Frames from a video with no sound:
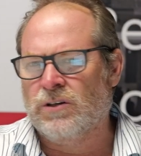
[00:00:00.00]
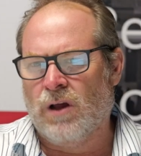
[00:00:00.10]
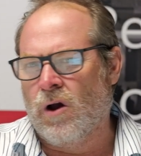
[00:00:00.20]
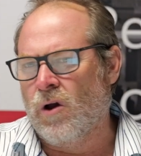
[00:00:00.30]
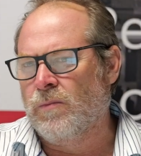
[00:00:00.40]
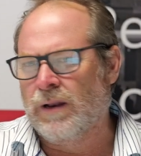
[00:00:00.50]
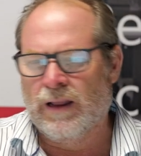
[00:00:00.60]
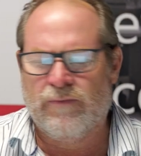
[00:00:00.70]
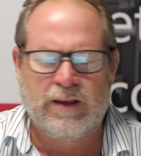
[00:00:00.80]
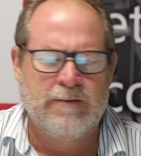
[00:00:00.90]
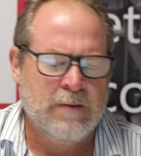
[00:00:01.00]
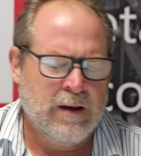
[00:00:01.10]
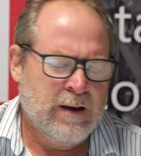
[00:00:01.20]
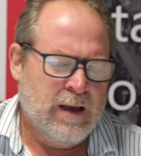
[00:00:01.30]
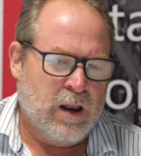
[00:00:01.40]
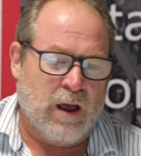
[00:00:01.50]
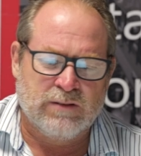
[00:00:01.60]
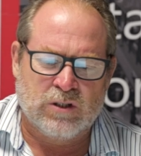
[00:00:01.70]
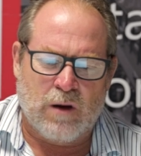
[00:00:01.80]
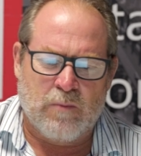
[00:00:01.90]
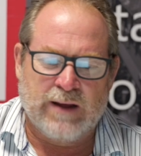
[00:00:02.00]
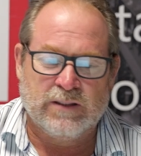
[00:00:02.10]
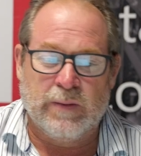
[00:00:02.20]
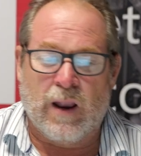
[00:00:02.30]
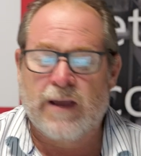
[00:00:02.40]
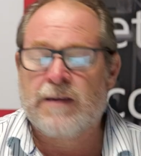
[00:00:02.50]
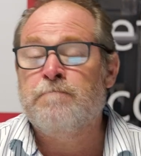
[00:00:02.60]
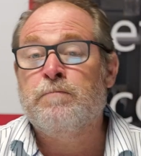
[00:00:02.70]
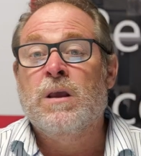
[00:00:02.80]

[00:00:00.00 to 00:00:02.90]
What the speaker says: home and living, lifestyle brands and the like.